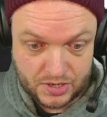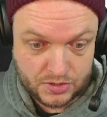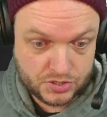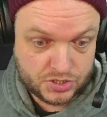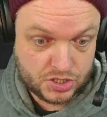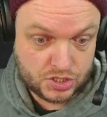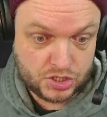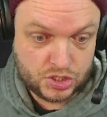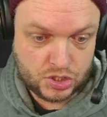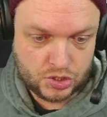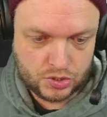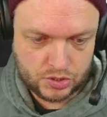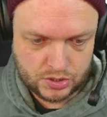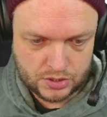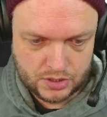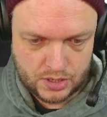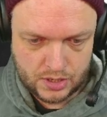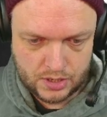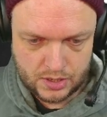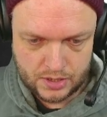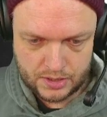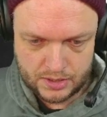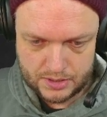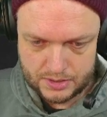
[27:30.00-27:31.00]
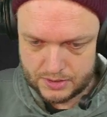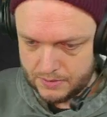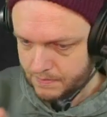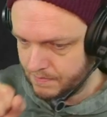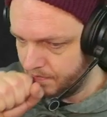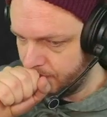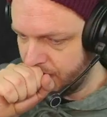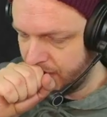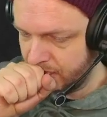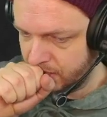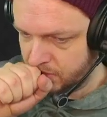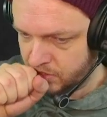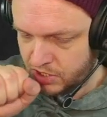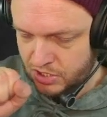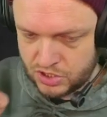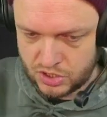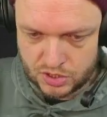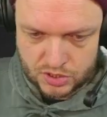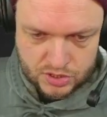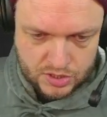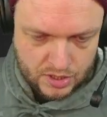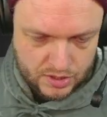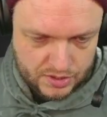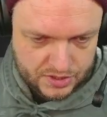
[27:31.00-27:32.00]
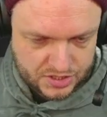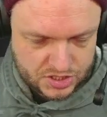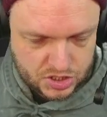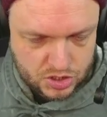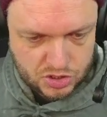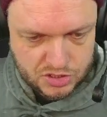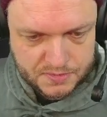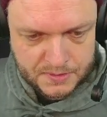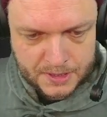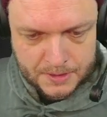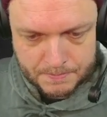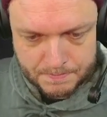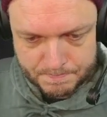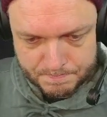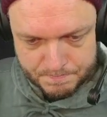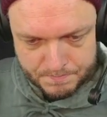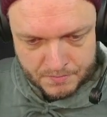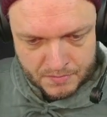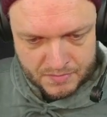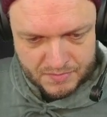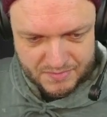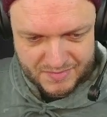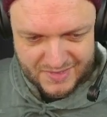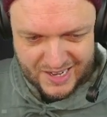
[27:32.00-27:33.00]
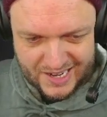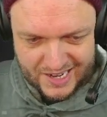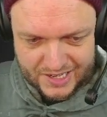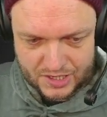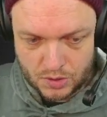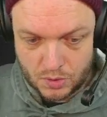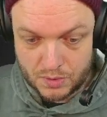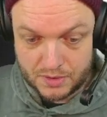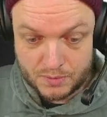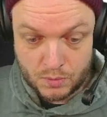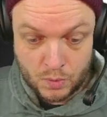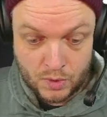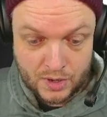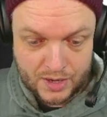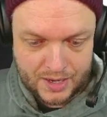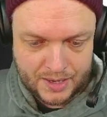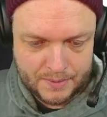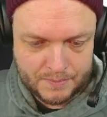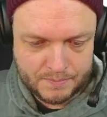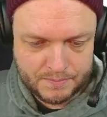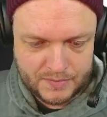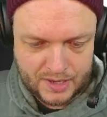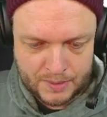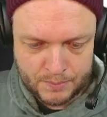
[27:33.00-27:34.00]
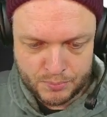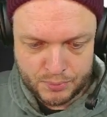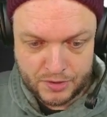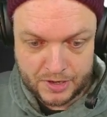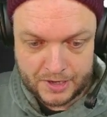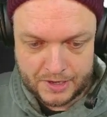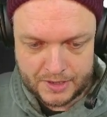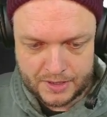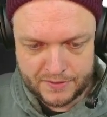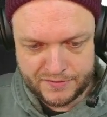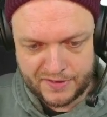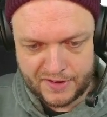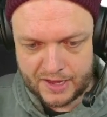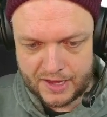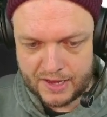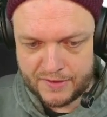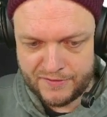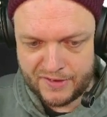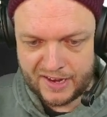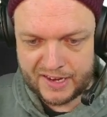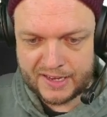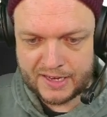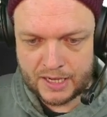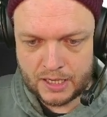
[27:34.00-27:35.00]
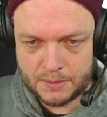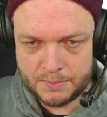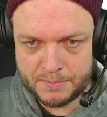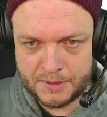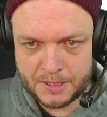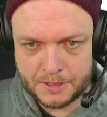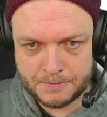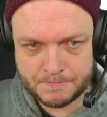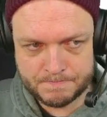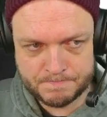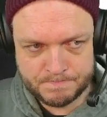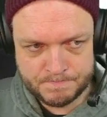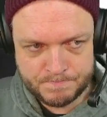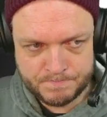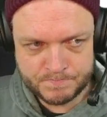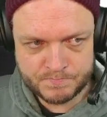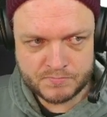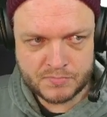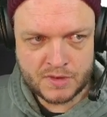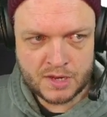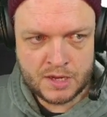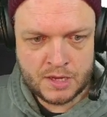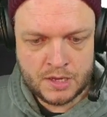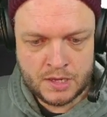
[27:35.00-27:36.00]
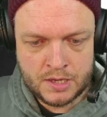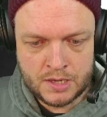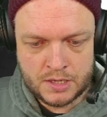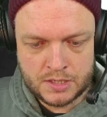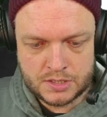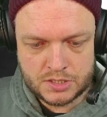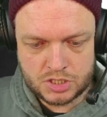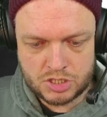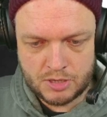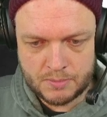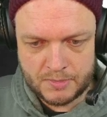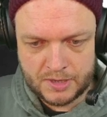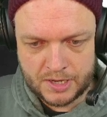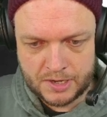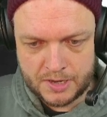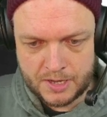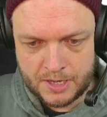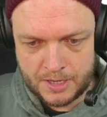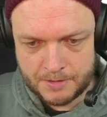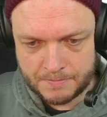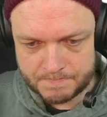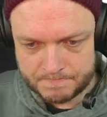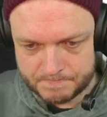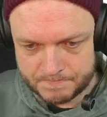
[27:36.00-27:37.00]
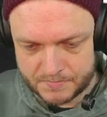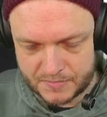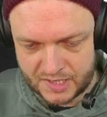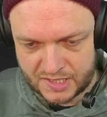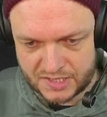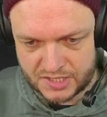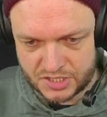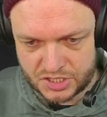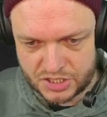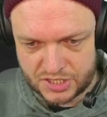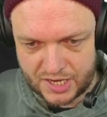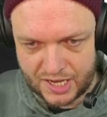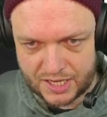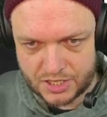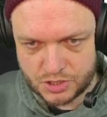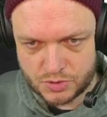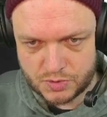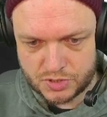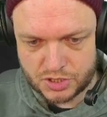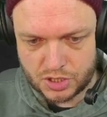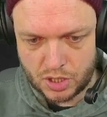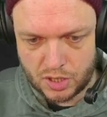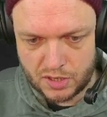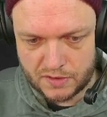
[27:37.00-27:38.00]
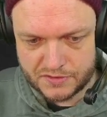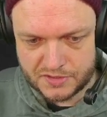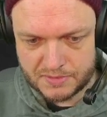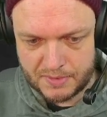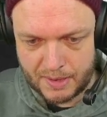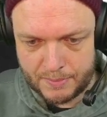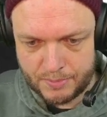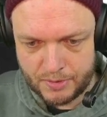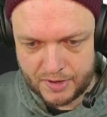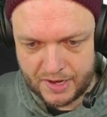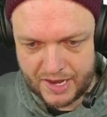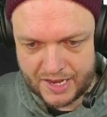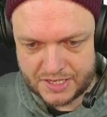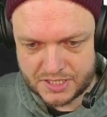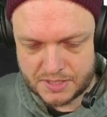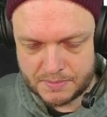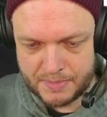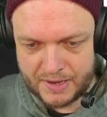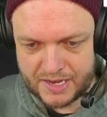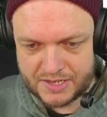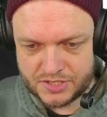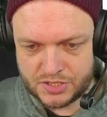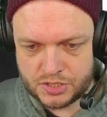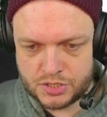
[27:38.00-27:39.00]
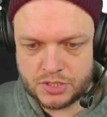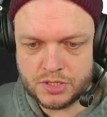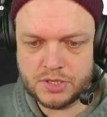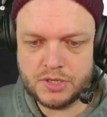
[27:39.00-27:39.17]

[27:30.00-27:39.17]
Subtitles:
such a good card, excuse me, that I don't want to imprint it if I can help it. So I'm lucky that this challenge resolves and my opponent has to pass the turn.